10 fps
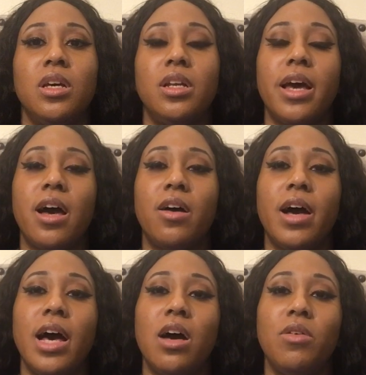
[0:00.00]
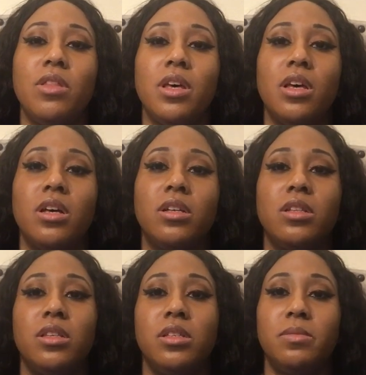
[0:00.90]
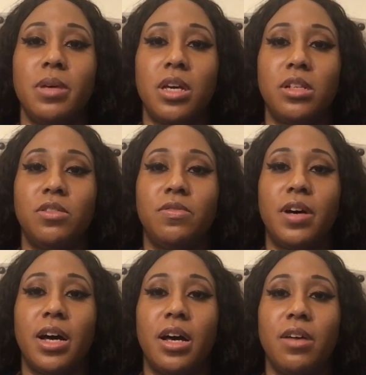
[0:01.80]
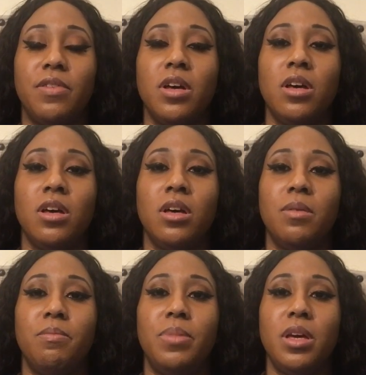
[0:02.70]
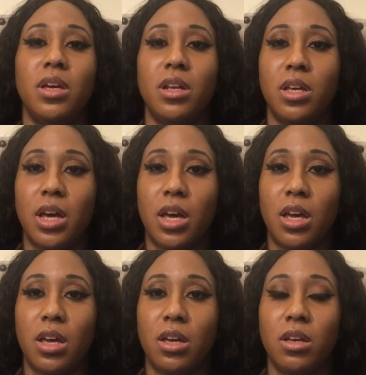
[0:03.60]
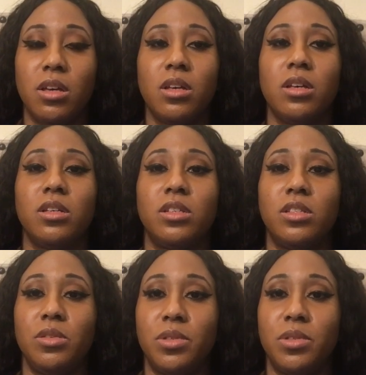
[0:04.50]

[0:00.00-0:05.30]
Now, how in the hell did this man survive being in a gang since he